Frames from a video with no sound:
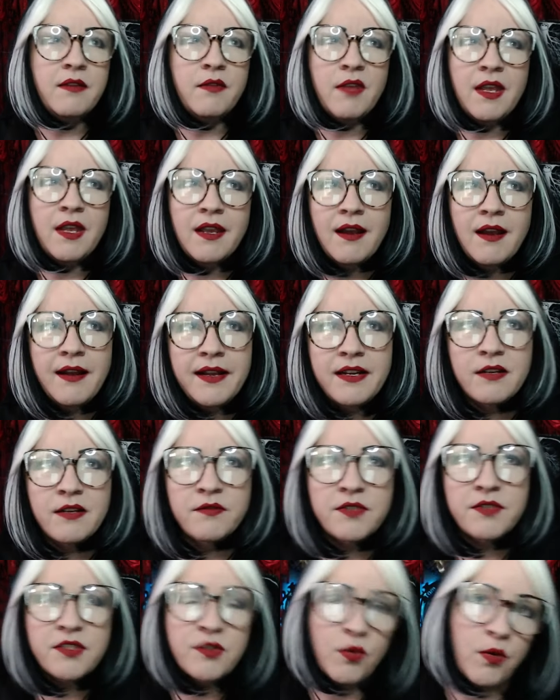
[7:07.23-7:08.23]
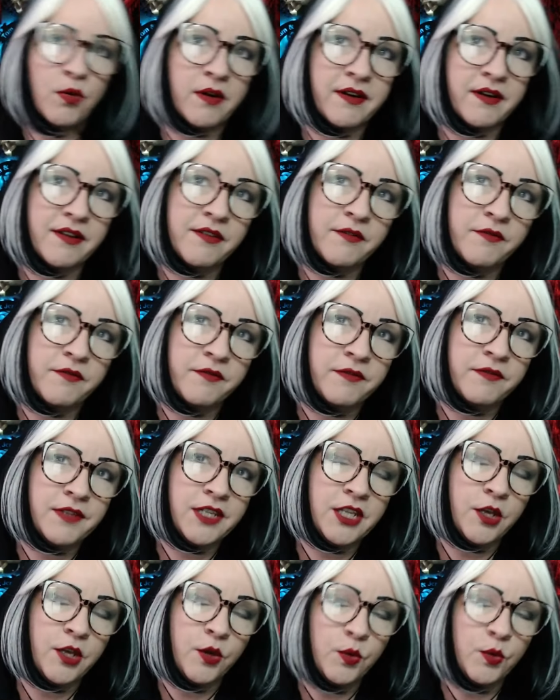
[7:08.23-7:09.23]
they kind of sort of
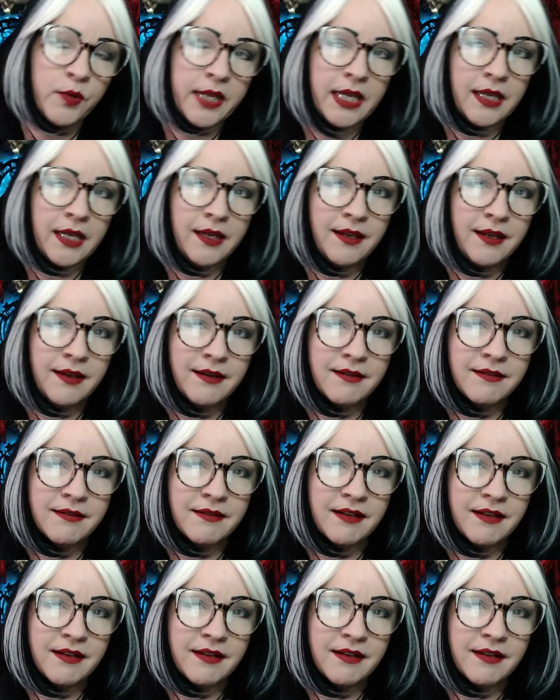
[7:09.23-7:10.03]
low-key